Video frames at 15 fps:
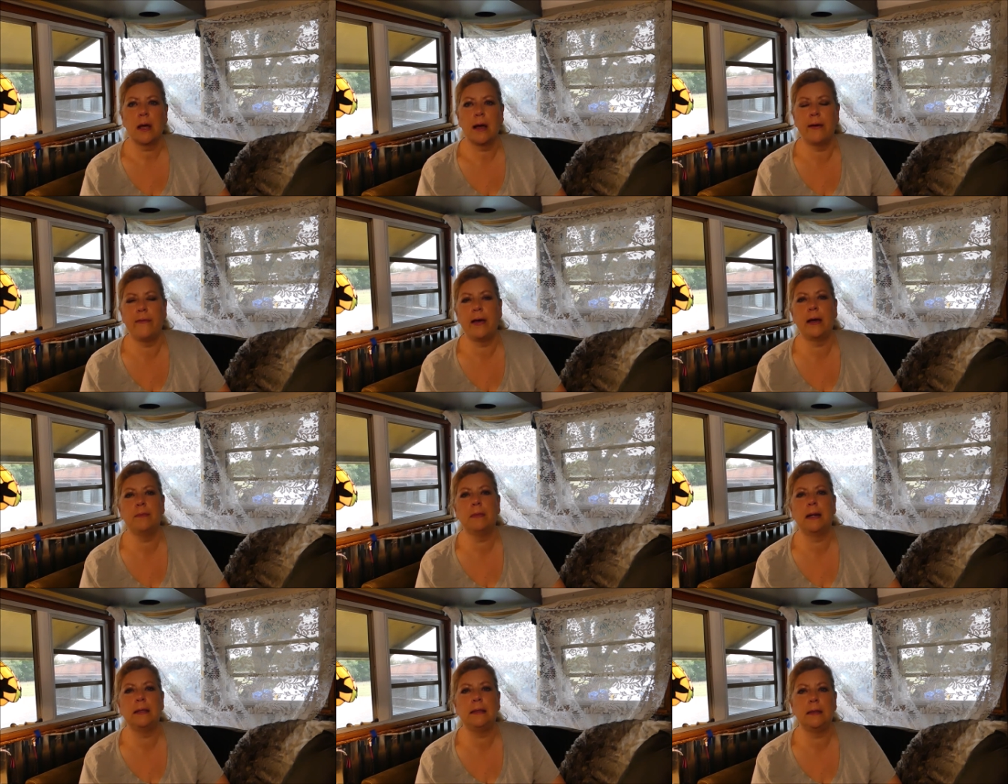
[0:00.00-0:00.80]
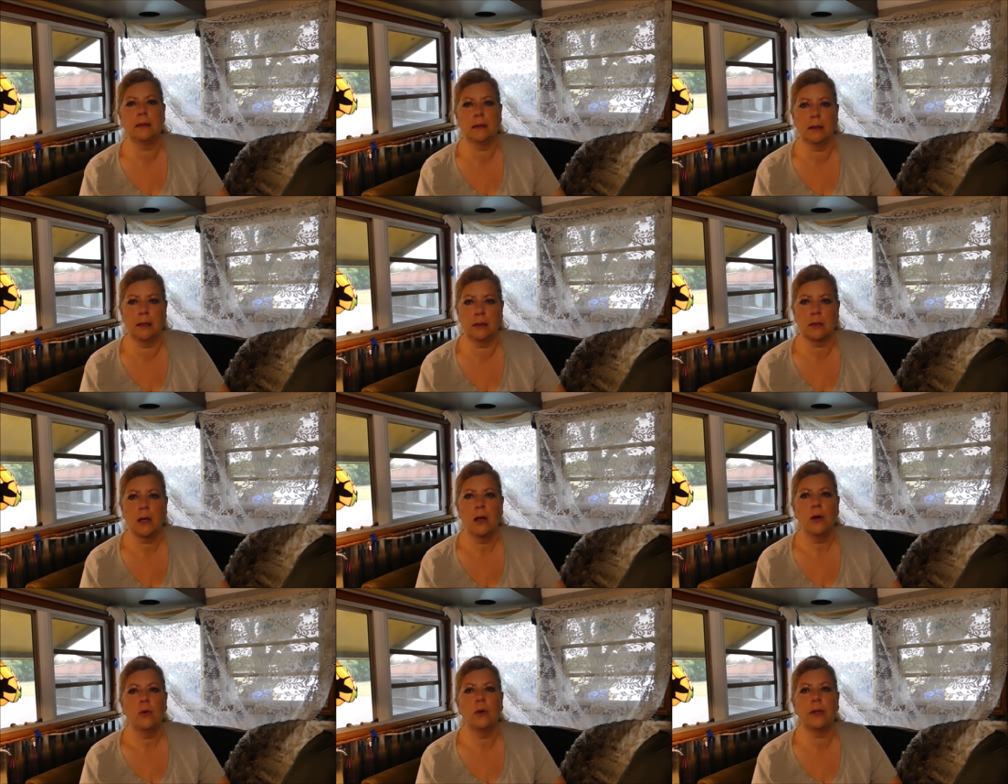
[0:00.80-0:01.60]
I've had my dealings
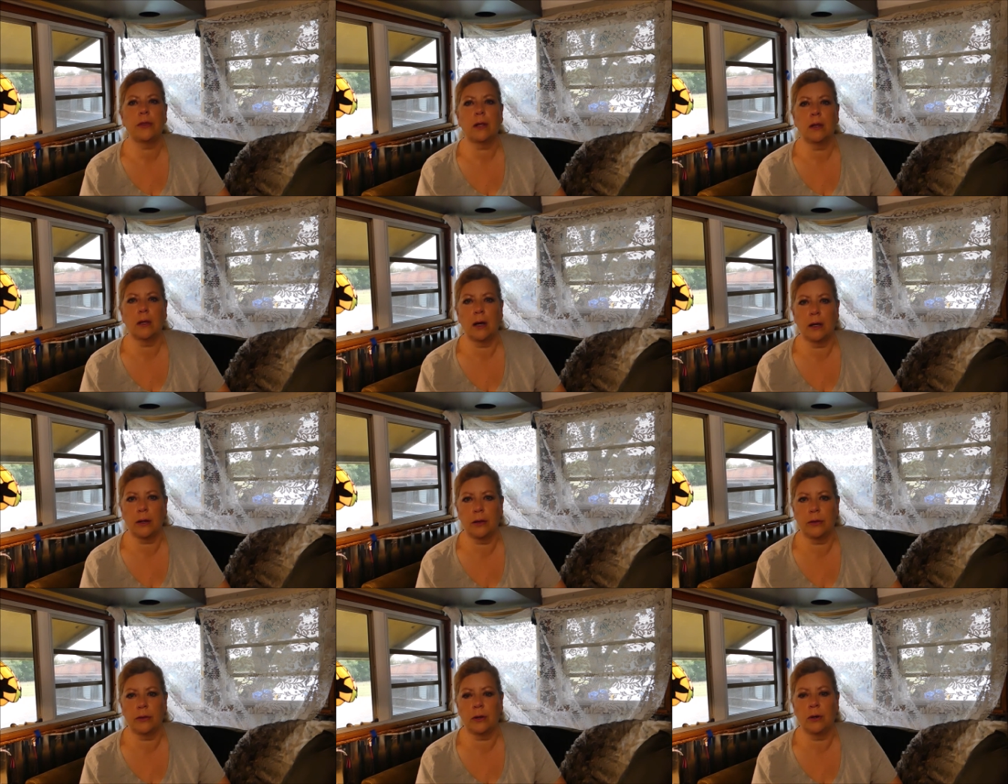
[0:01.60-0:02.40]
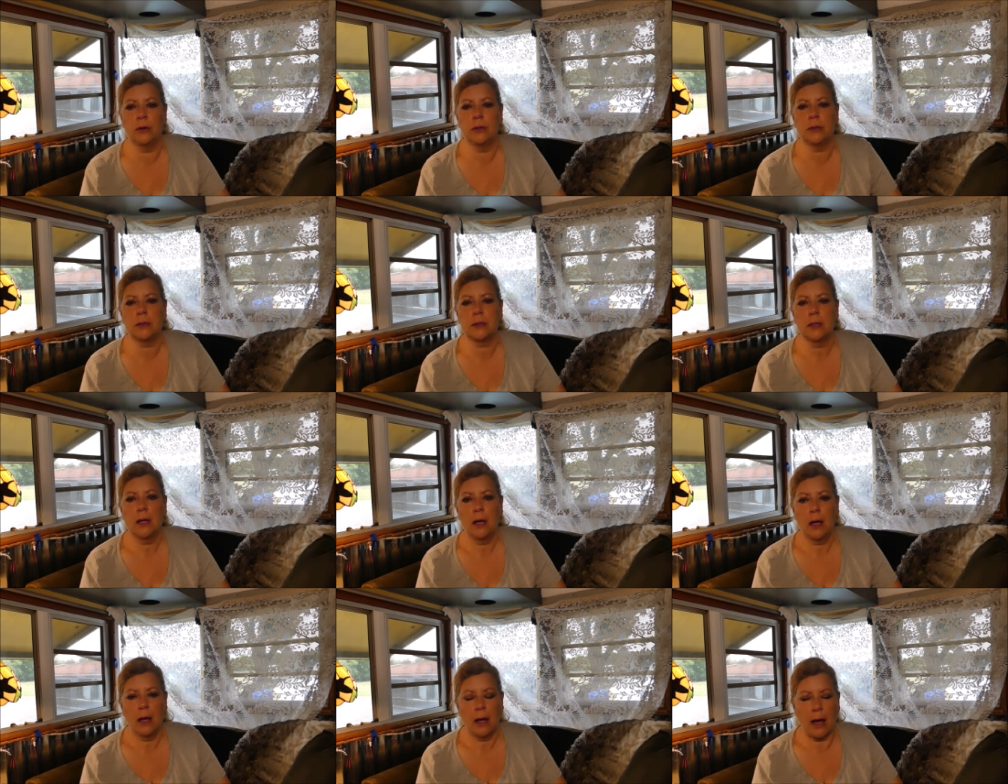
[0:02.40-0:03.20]
with a lot of those
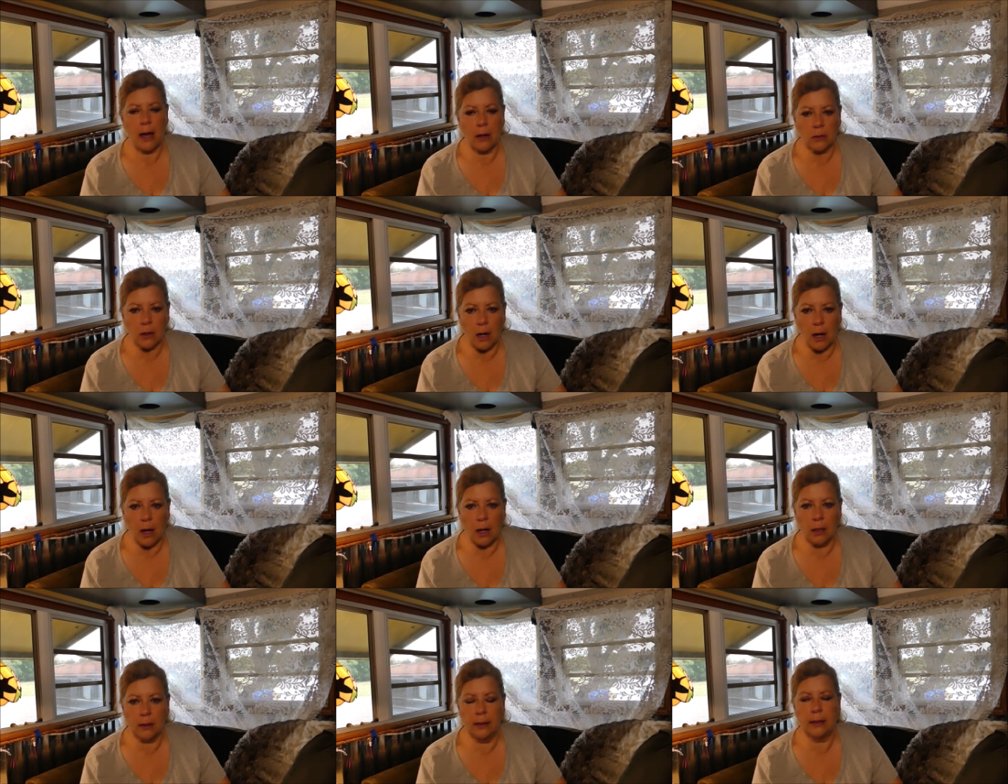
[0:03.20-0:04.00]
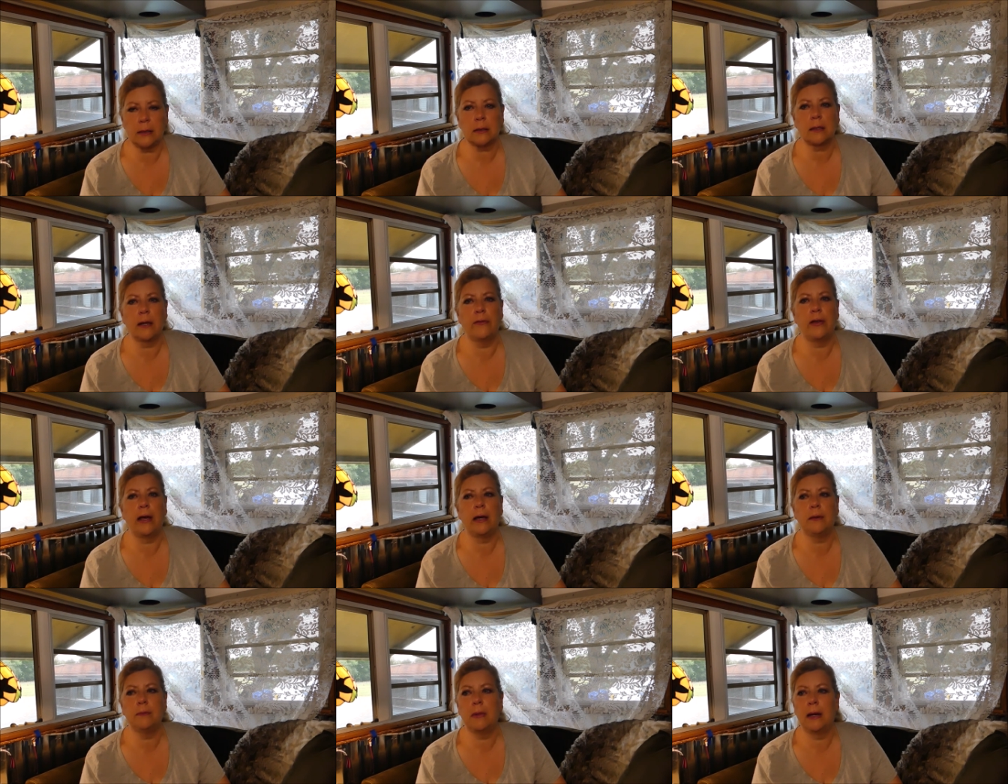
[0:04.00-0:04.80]
alcoholics. I've
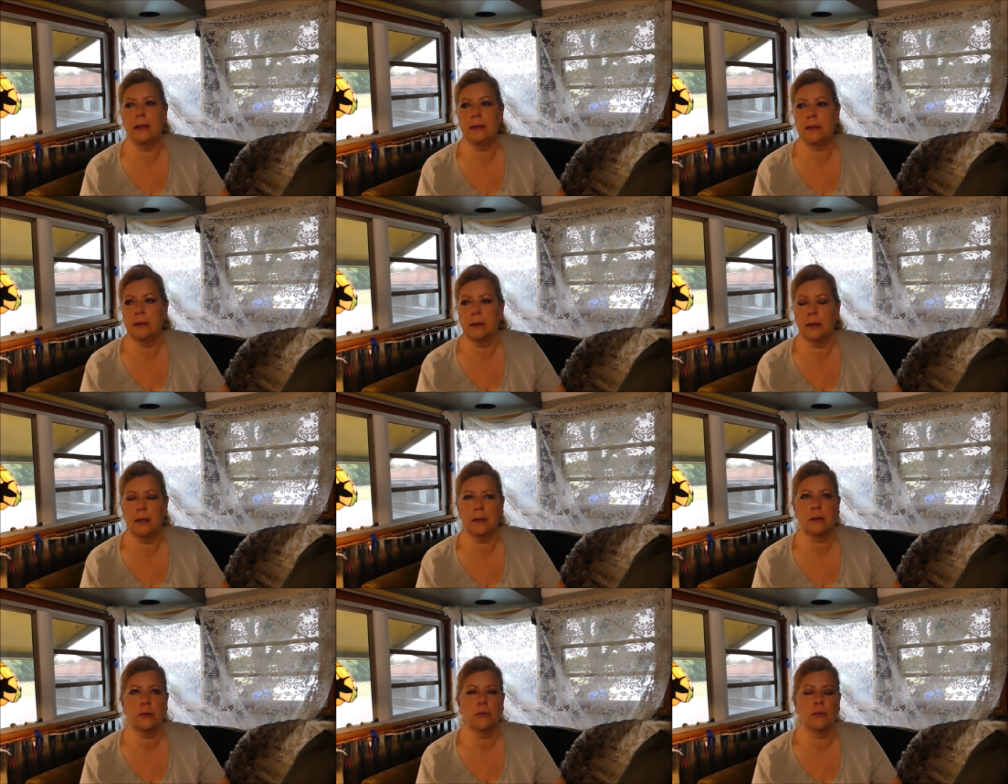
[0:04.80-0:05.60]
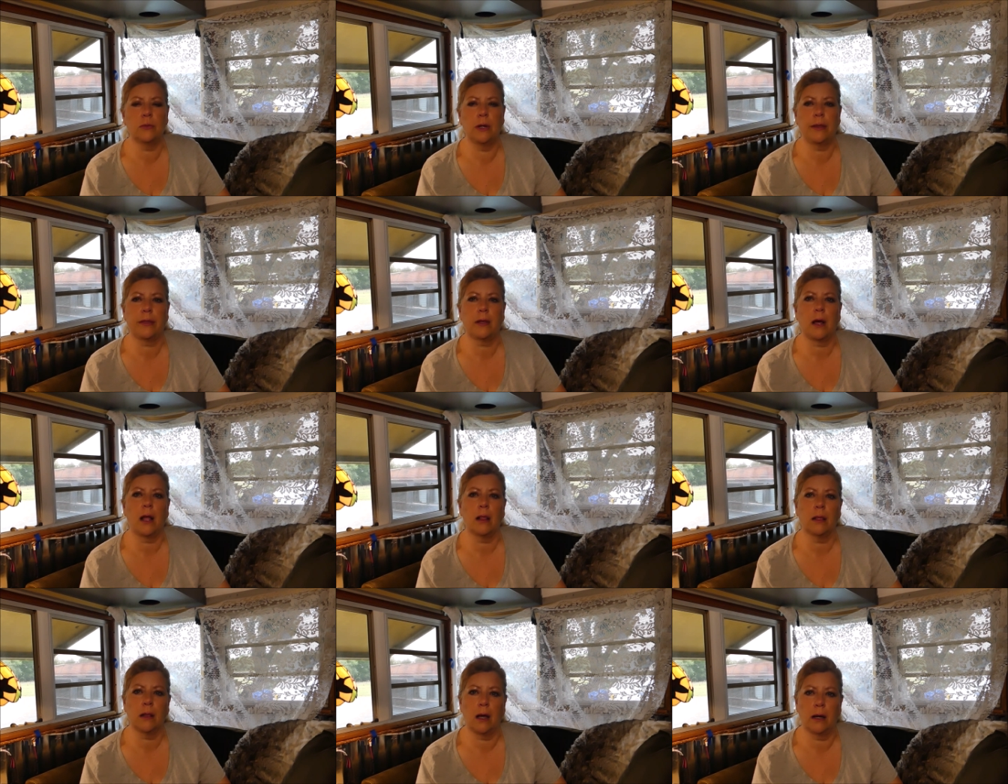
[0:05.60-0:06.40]
had my dealings with
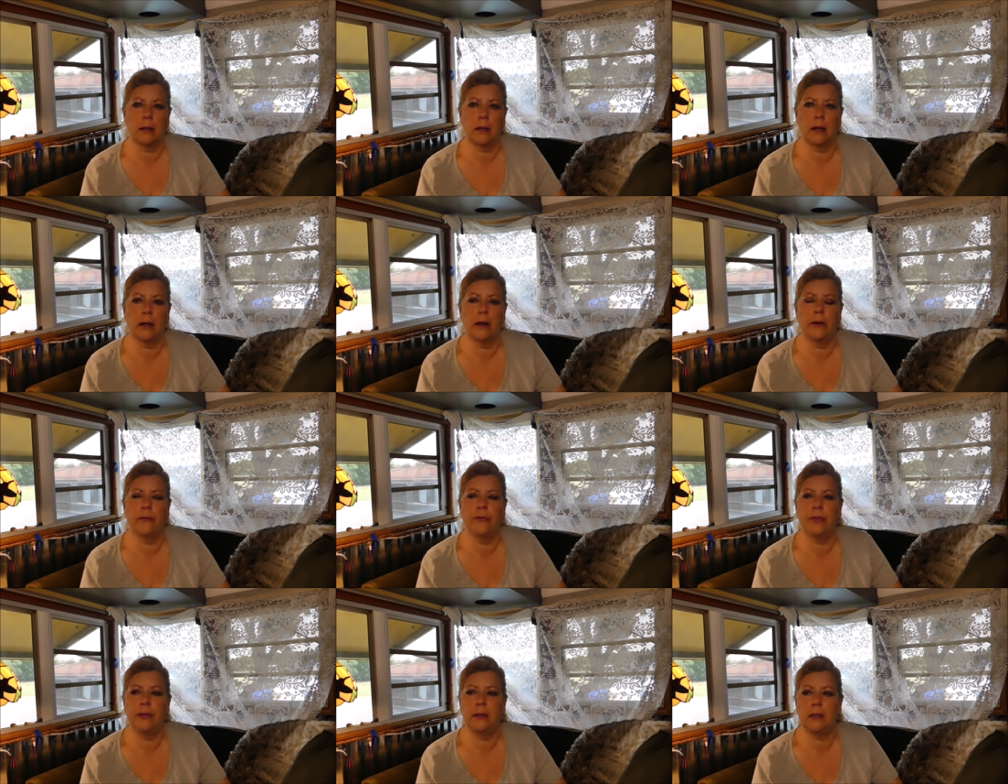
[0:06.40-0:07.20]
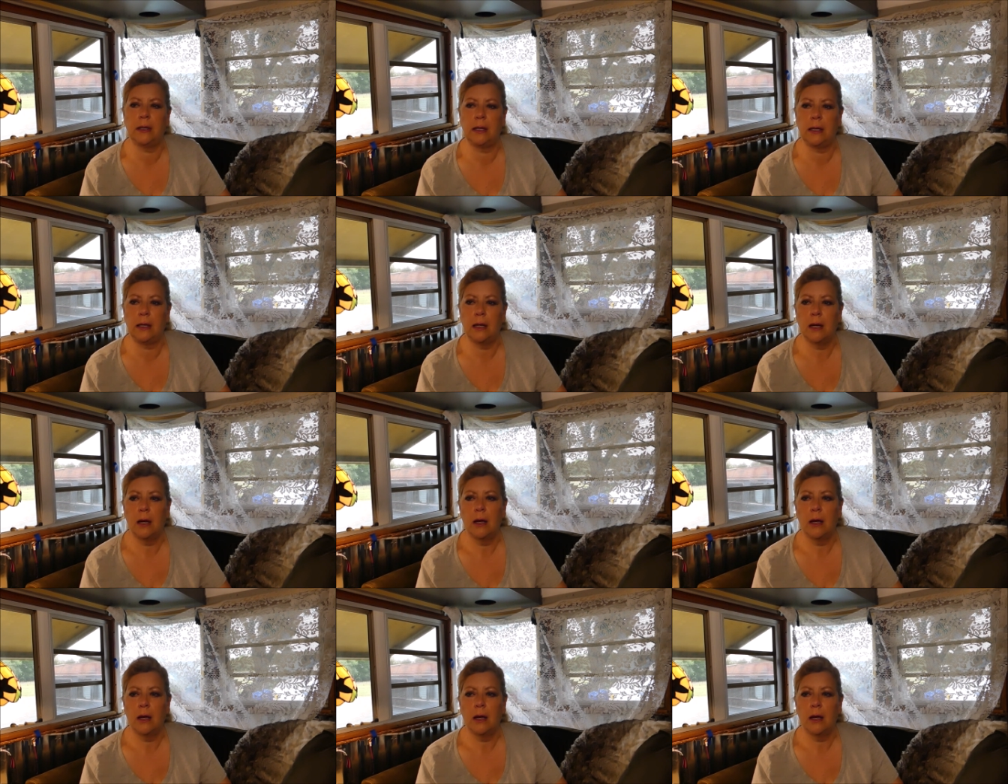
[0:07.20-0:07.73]
a lot of the